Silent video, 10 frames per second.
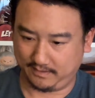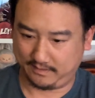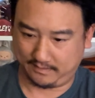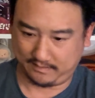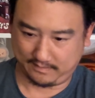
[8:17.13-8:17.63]

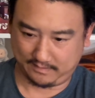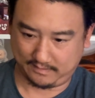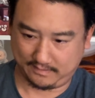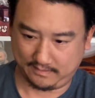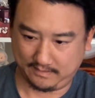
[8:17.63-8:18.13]

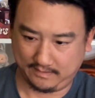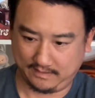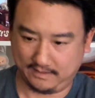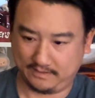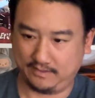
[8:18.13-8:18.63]

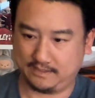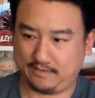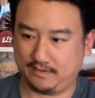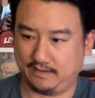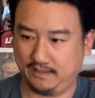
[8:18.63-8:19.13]
I guess you just have
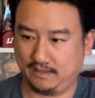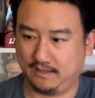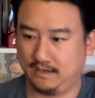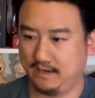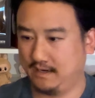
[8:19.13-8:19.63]
to like
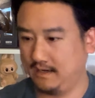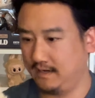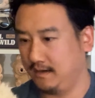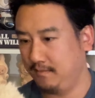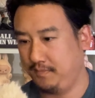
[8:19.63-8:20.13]

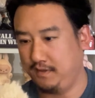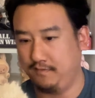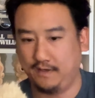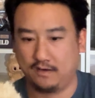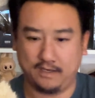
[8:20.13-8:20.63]
be
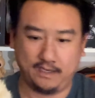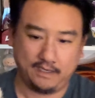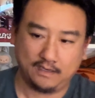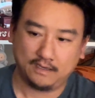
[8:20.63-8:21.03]
very